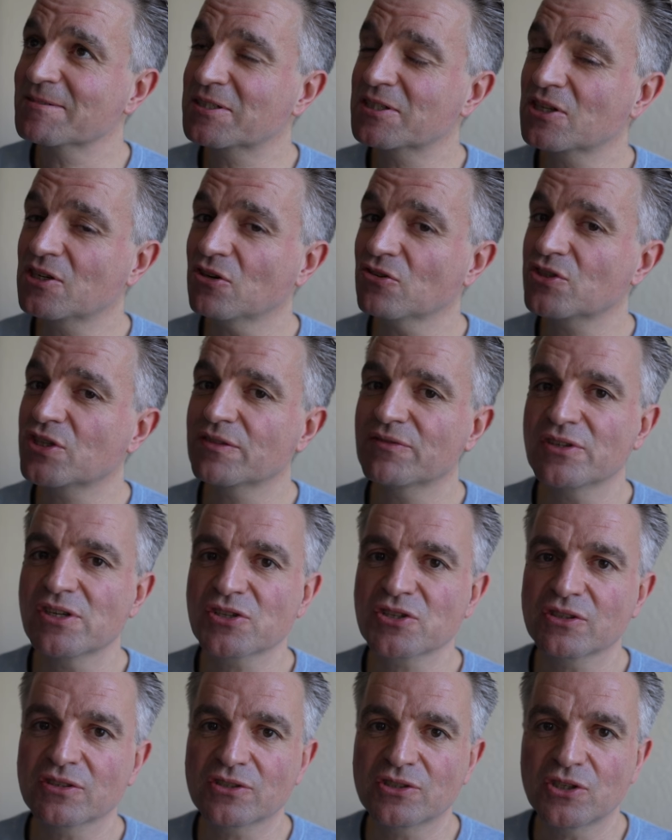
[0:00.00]

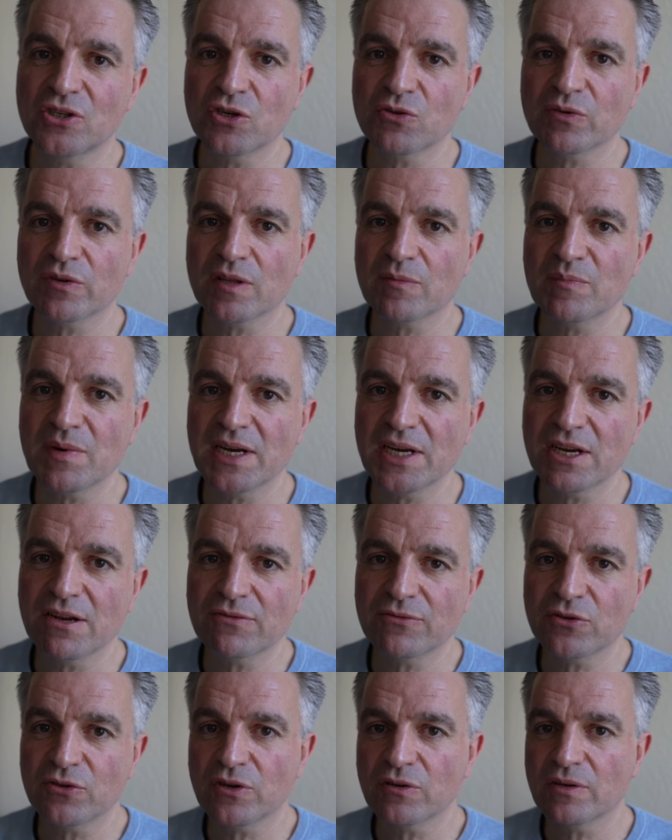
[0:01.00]
controversial chord with many
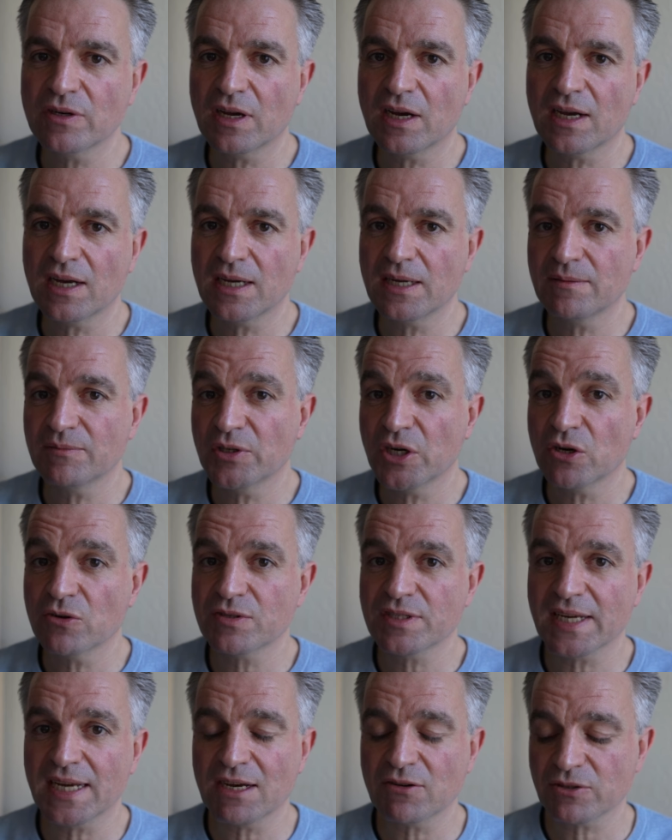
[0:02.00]
of you, no
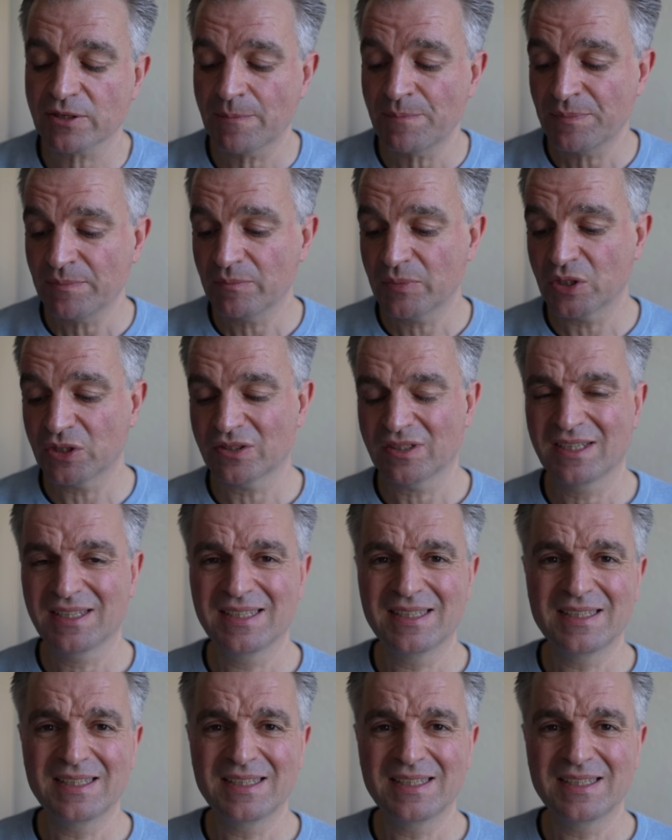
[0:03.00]
doubt, but